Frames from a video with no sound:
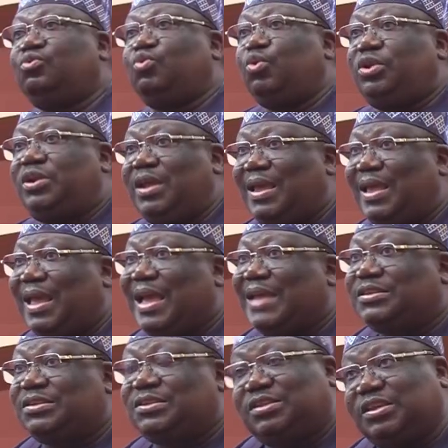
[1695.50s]
Today,
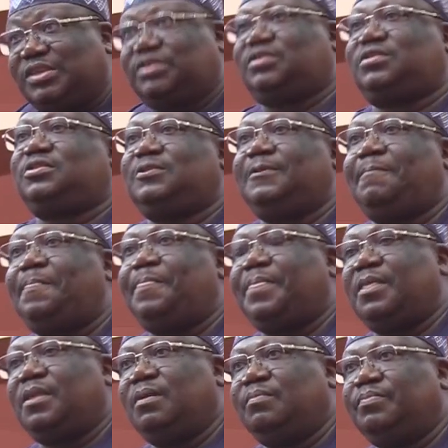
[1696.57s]
as it is,
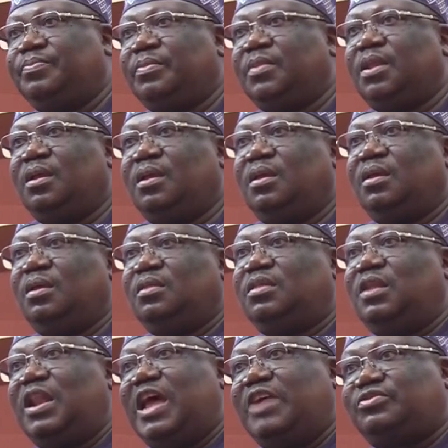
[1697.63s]

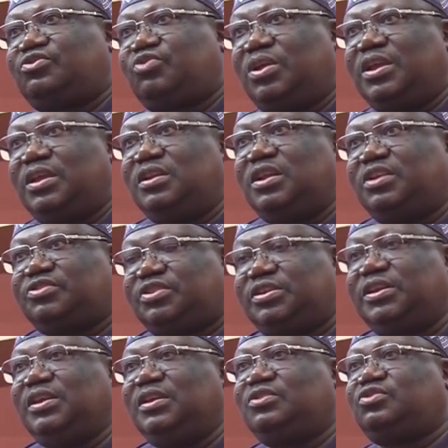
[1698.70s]
the livestock
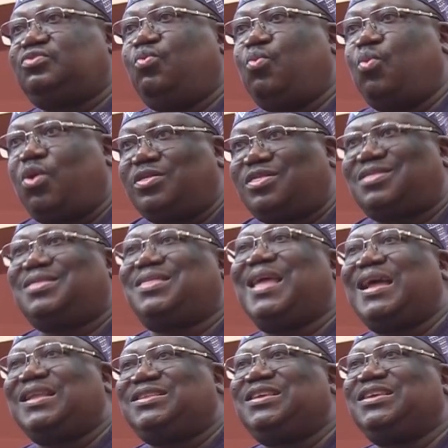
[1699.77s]
industry is
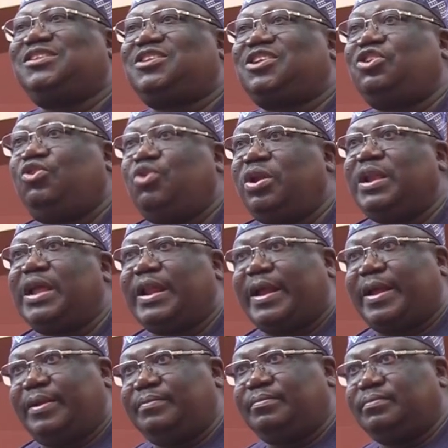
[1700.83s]
worth 30 trillion
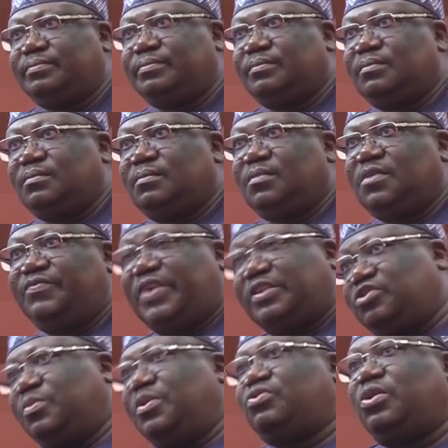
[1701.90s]
naira. In
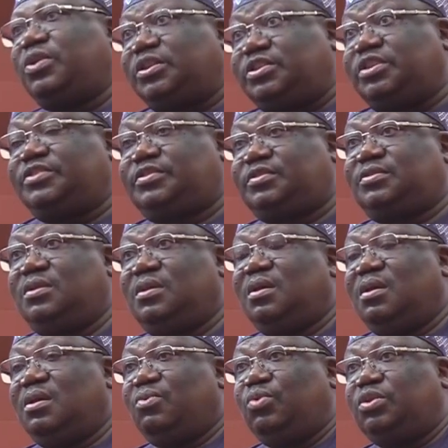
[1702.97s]
fact, some authorities
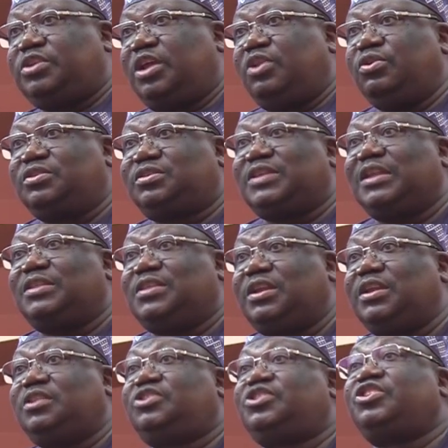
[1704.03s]
will tell you it's
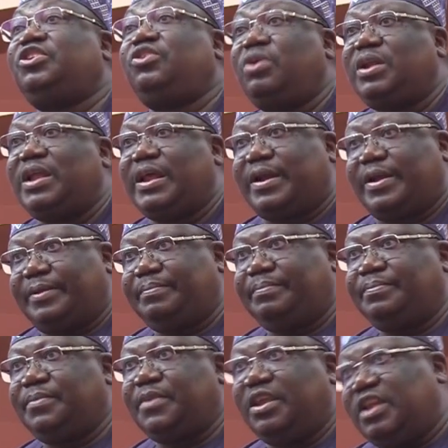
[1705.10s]
30 trillion naira
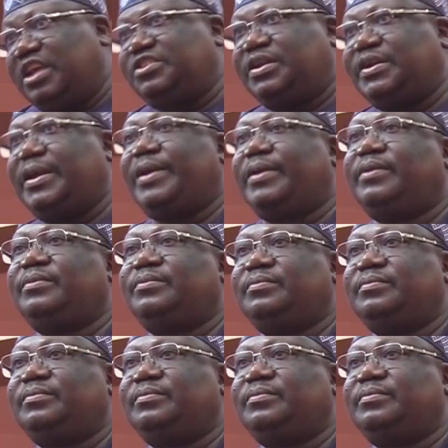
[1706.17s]
in Nigeria.